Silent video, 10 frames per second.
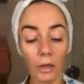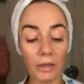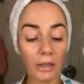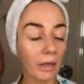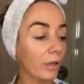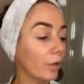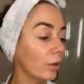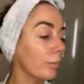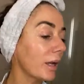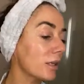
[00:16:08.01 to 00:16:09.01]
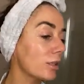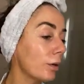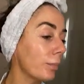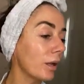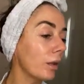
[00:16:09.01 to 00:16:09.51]
And then I'm going to mix
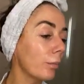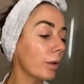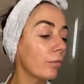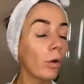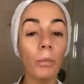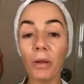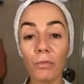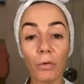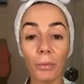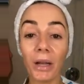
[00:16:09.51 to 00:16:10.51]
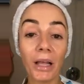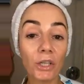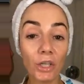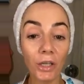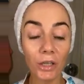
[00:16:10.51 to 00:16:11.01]
up a little bit of all my
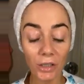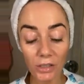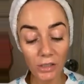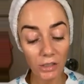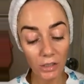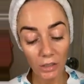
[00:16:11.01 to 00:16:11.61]
formulations.